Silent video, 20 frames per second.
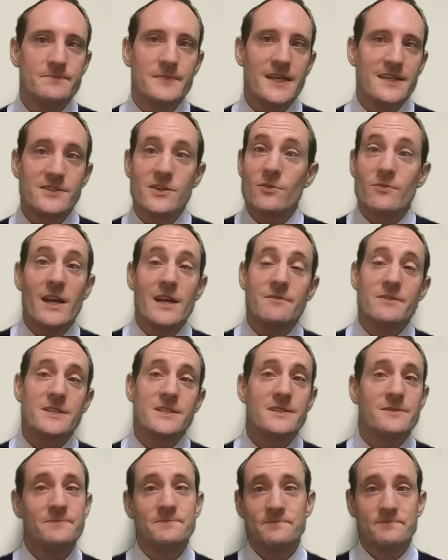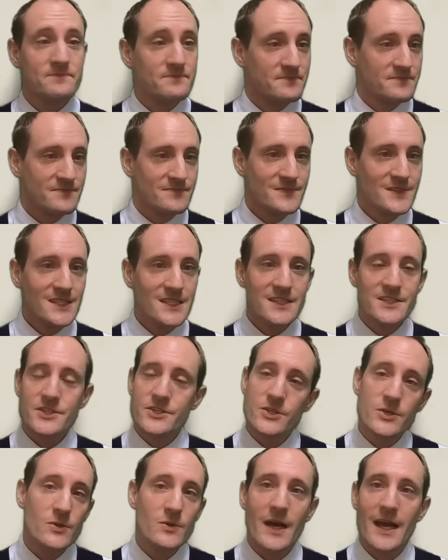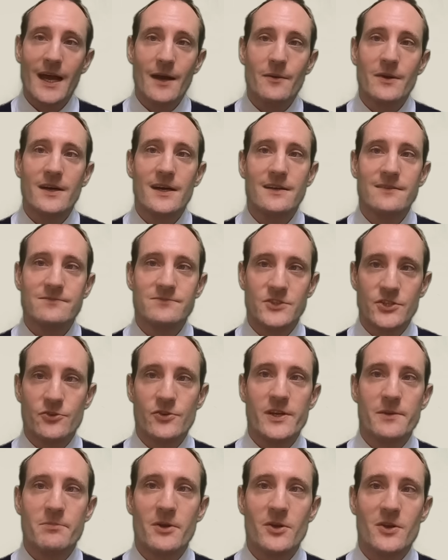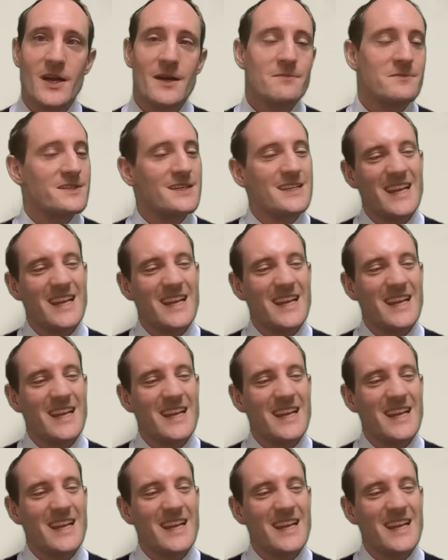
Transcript: It's not relevant to our degree programs,